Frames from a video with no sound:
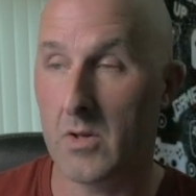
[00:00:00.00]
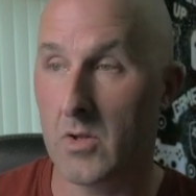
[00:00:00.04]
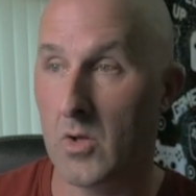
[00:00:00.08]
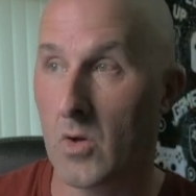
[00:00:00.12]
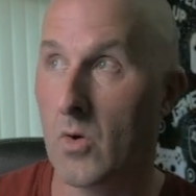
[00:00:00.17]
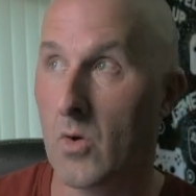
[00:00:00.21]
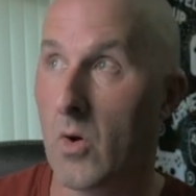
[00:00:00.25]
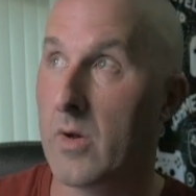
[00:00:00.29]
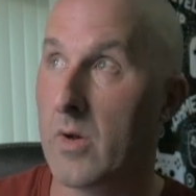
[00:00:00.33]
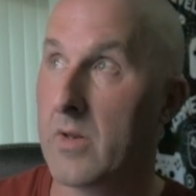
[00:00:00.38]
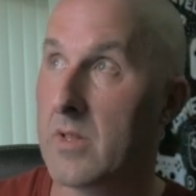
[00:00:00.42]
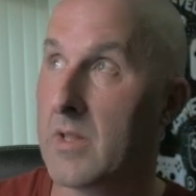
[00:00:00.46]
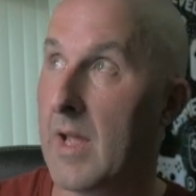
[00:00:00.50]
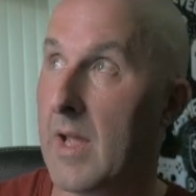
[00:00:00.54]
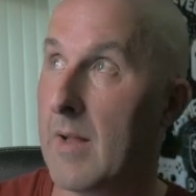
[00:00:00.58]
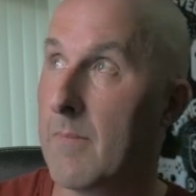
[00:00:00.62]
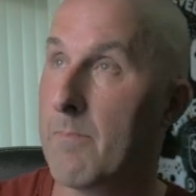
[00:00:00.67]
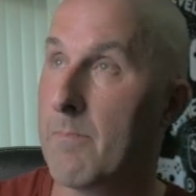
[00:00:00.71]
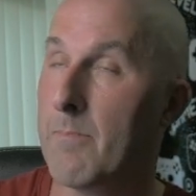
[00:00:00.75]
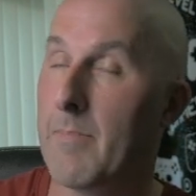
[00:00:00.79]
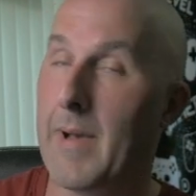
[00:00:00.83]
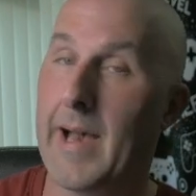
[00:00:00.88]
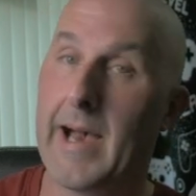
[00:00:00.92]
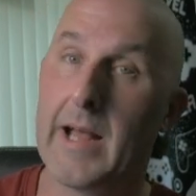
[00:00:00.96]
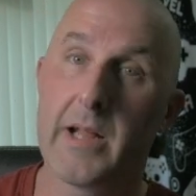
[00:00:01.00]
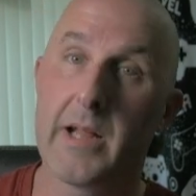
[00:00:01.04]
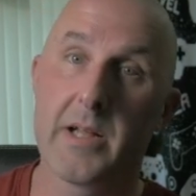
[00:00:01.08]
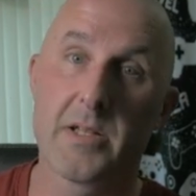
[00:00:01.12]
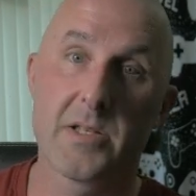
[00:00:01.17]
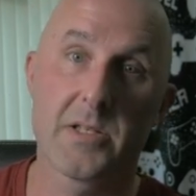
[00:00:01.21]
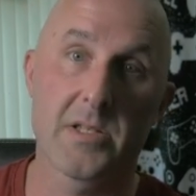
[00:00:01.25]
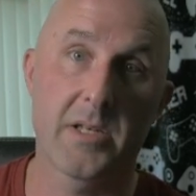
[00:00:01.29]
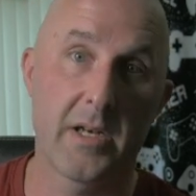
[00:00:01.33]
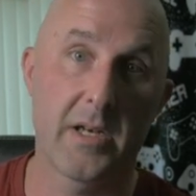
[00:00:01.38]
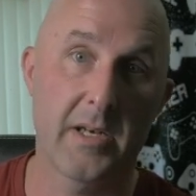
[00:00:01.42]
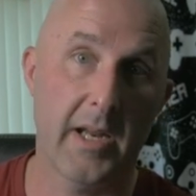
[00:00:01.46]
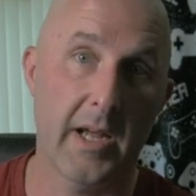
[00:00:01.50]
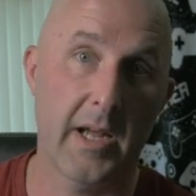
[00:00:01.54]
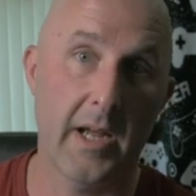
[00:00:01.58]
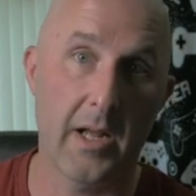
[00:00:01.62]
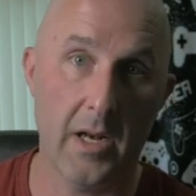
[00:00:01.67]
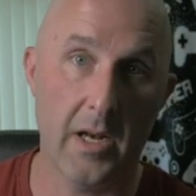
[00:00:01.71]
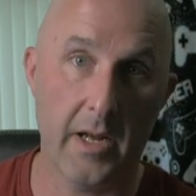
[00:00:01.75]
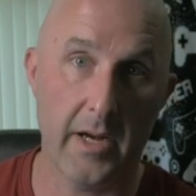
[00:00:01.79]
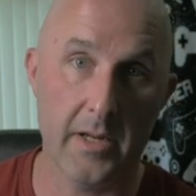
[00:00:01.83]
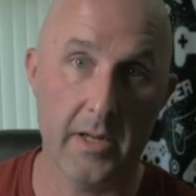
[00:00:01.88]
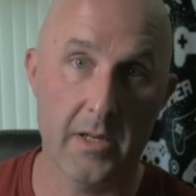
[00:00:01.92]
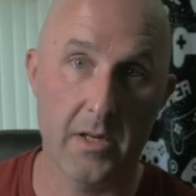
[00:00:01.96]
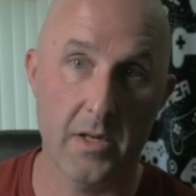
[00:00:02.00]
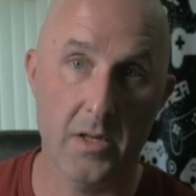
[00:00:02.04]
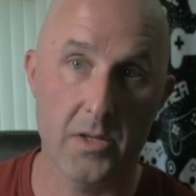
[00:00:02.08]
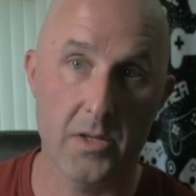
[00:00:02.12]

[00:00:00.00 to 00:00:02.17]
you're not then balanced to daylight.